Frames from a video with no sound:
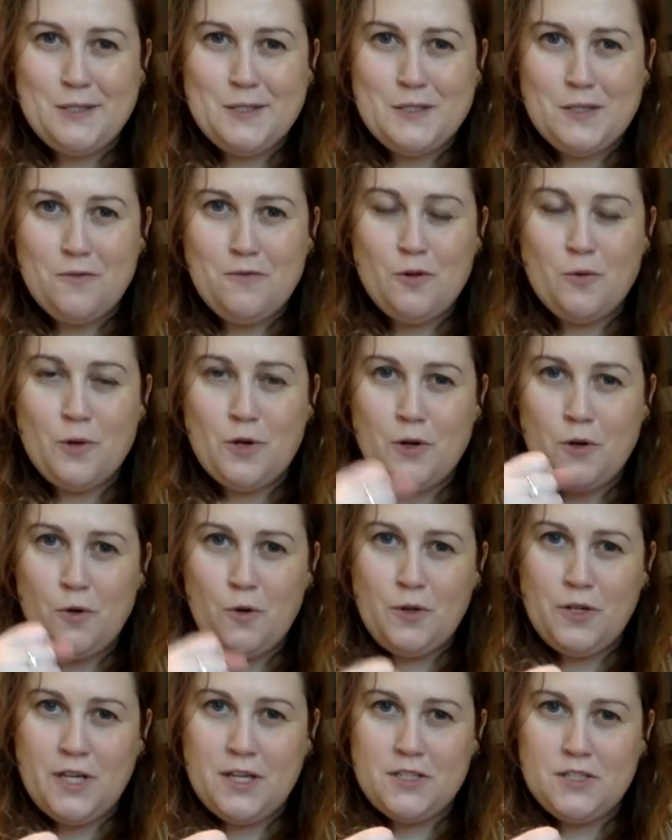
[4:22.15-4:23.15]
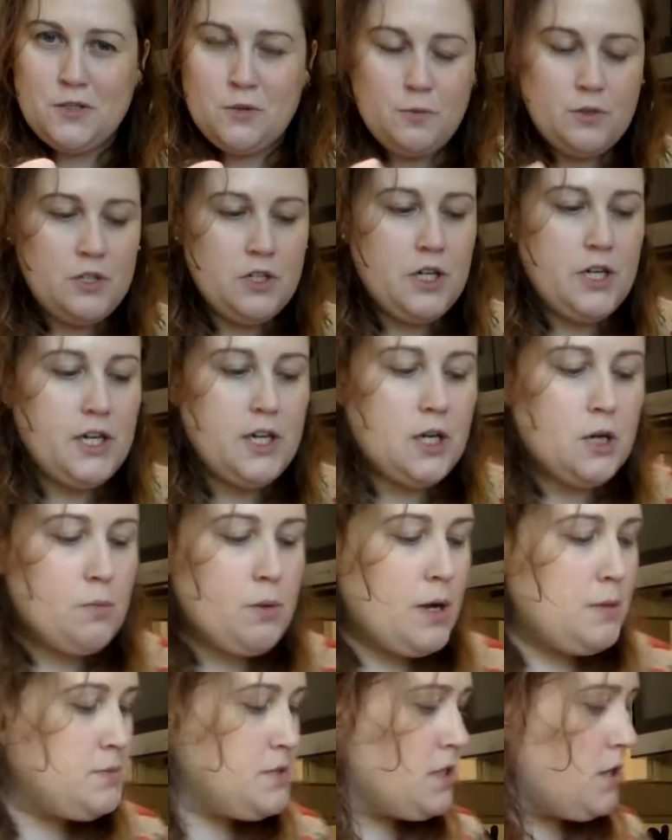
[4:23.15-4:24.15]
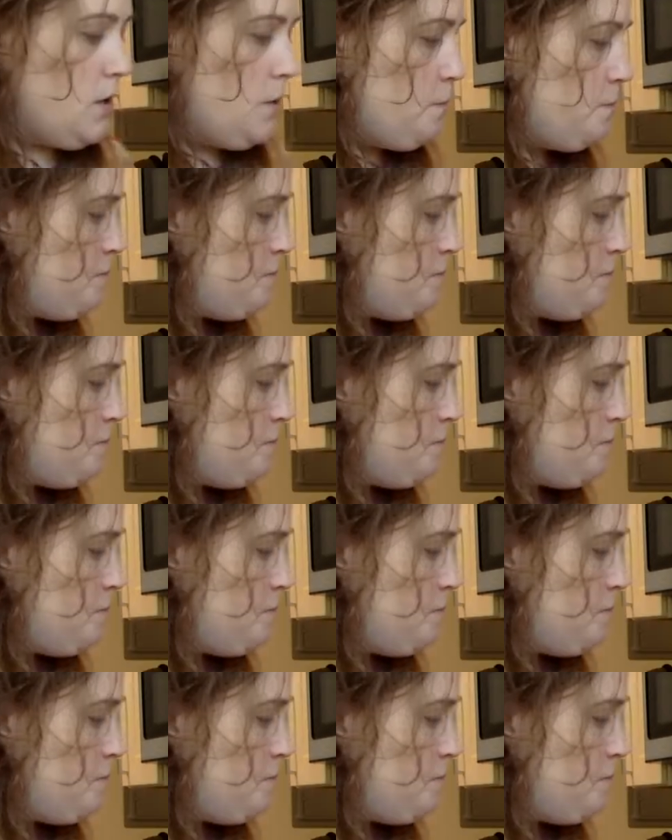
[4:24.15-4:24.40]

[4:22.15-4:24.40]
silverware to hold on to when you're eating your popsicle.